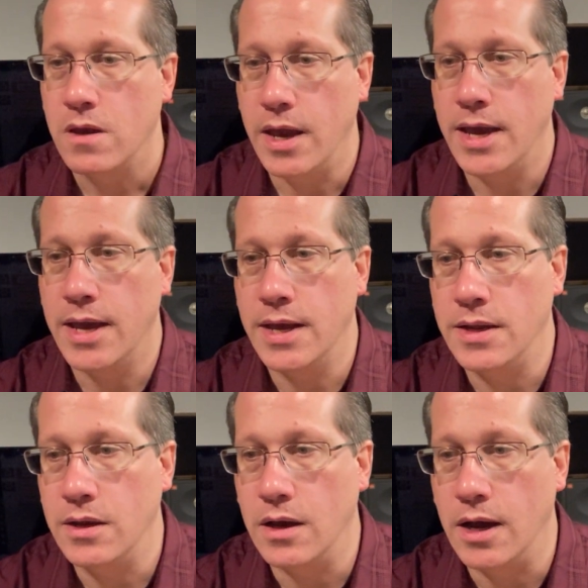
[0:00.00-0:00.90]

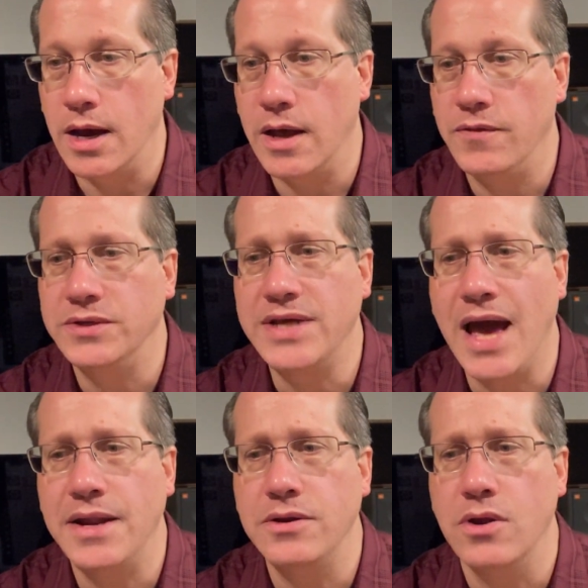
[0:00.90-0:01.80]
And the
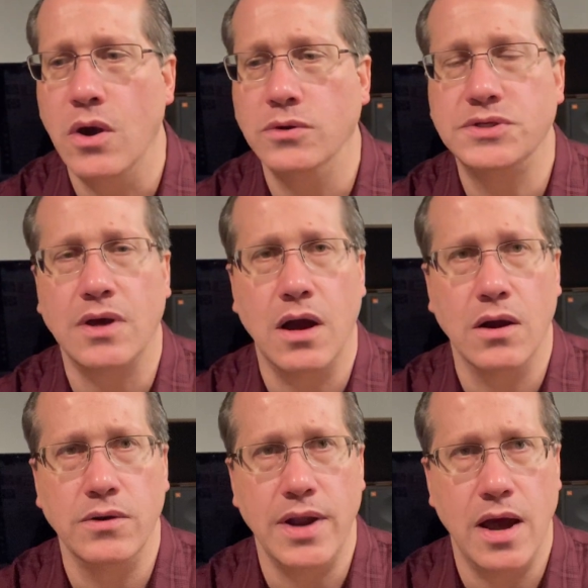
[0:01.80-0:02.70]
dotted notes
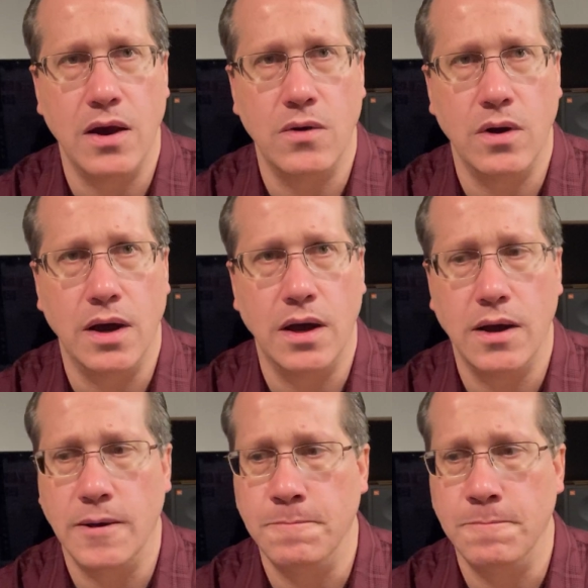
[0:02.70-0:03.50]
are now